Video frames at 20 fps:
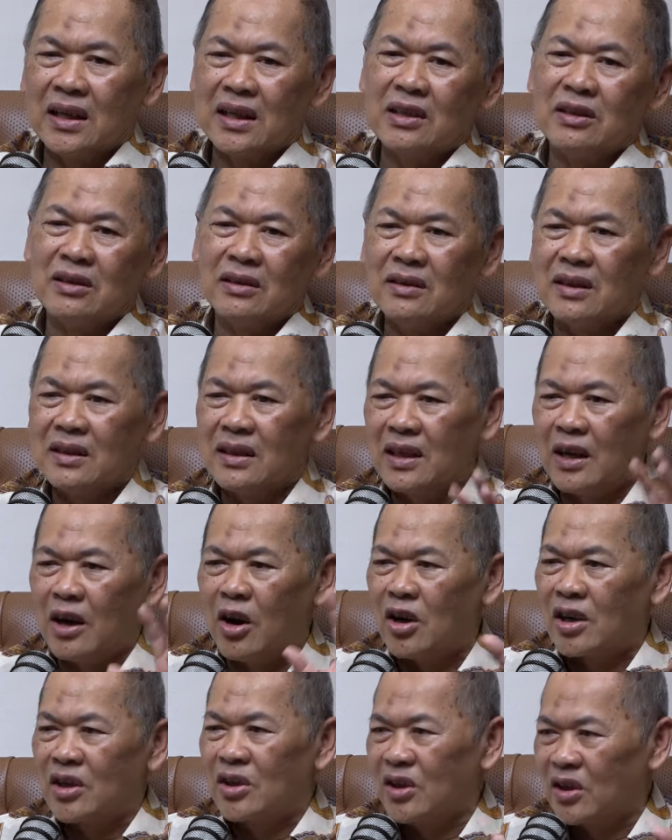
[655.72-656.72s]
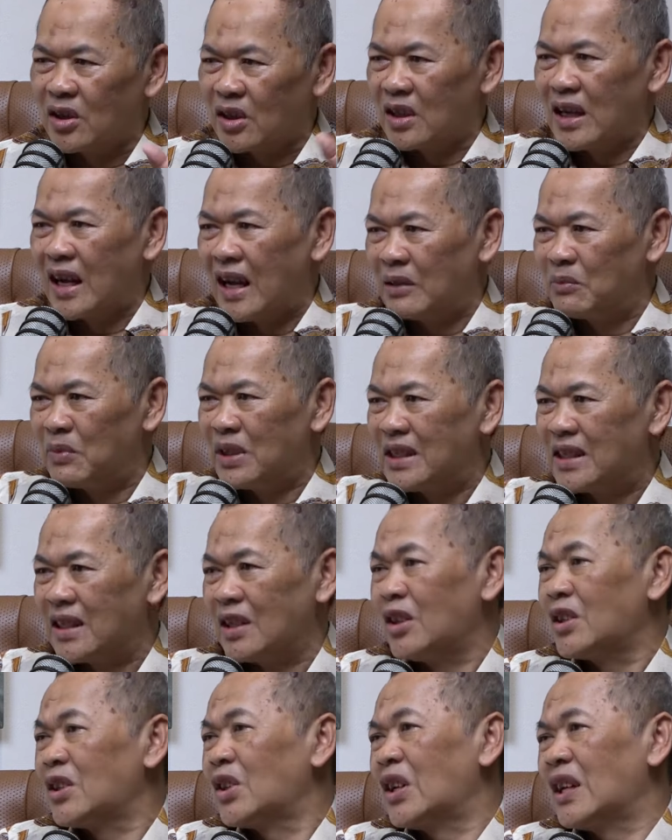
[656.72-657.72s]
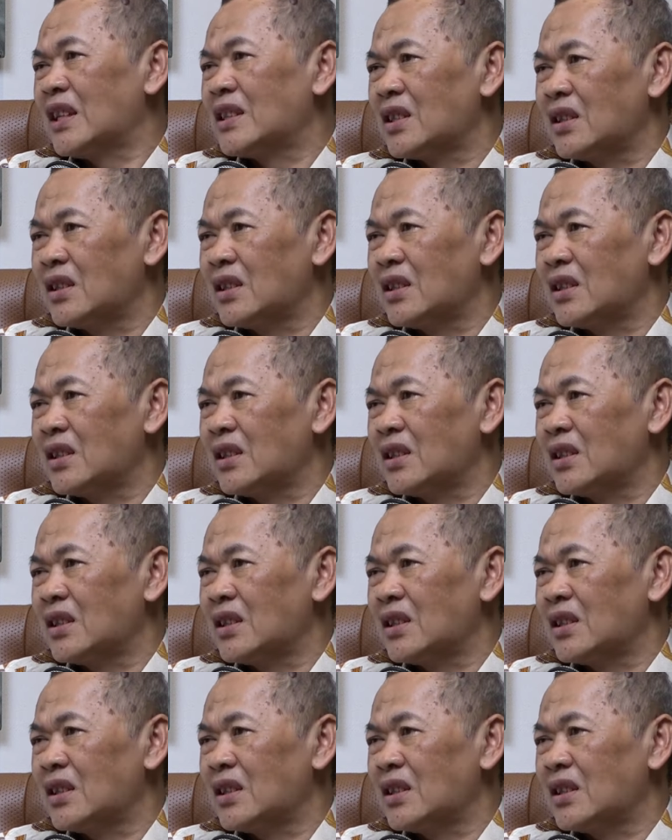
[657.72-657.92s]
you know, odor, unpleasant odor.